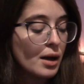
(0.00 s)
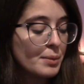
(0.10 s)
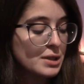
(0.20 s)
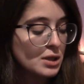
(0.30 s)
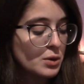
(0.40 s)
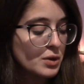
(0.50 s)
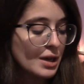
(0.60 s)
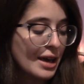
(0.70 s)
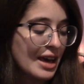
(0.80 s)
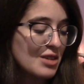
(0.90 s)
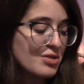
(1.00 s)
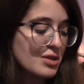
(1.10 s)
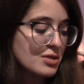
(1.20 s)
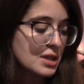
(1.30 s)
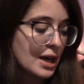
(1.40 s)
It's only
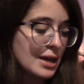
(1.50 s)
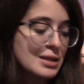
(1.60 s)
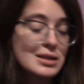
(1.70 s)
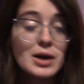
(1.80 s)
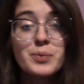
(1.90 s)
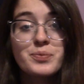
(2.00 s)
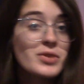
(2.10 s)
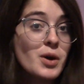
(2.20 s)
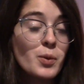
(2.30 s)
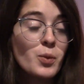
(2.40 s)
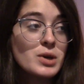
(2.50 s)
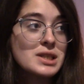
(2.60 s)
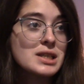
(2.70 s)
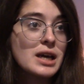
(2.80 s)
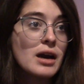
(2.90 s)
8:58, so we'll
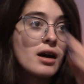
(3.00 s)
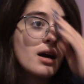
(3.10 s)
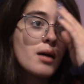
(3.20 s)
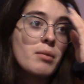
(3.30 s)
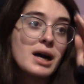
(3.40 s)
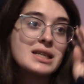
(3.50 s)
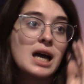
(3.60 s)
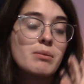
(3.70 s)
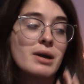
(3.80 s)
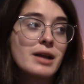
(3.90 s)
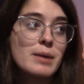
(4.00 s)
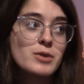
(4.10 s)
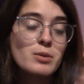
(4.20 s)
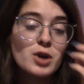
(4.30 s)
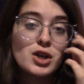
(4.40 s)
see by the time my
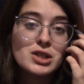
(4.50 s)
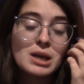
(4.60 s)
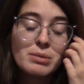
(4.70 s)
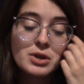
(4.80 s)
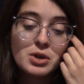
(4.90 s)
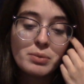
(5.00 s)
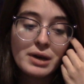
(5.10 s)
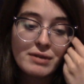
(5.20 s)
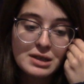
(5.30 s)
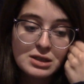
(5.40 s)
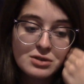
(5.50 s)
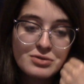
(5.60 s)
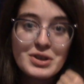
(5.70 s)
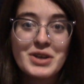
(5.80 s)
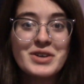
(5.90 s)
laptop charges up a little bit if I still
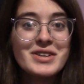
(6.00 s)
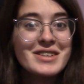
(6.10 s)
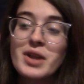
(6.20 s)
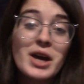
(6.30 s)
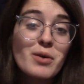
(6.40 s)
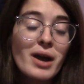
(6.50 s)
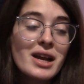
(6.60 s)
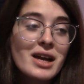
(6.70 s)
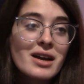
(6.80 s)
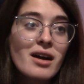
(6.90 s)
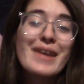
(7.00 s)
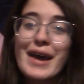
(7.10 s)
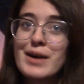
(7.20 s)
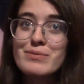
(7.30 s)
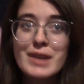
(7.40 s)
feel like writing.
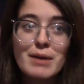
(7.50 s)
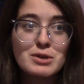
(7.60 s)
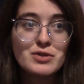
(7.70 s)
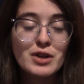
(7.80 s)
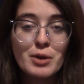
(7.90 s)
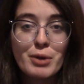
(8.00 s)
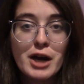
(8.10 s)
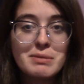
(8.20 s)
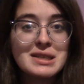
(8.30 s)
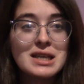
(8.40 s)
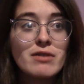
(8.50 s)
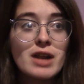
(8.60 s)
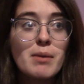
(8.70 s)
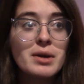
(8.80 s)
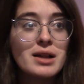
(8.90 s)
Yeah, I'm just feeling proud of myself,
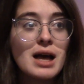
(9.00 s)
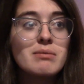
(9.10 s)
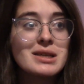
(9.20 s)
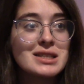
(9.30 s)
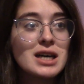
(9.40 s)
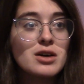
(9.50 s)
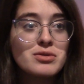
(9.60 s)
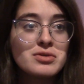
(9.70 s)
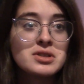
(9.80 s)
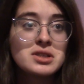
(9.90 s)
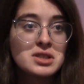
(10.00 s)
and I'm gonna let myself